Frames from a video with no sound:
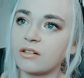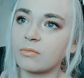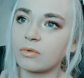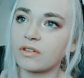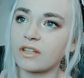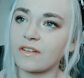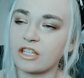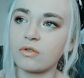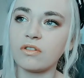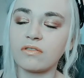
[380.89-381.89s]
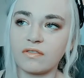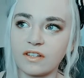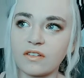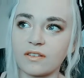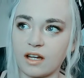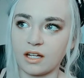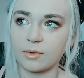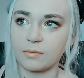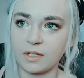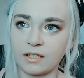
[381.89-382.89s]
really like you could feel the
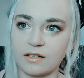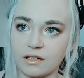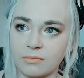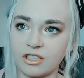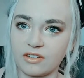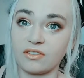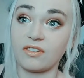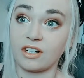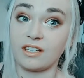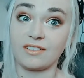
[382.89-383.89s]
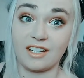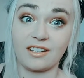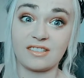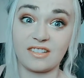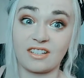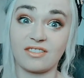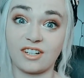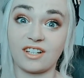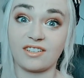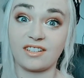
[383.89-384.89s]
Heimlich being done because it's very intense. Like it's a
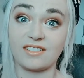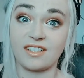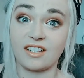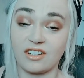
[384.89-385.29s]
very intense thing.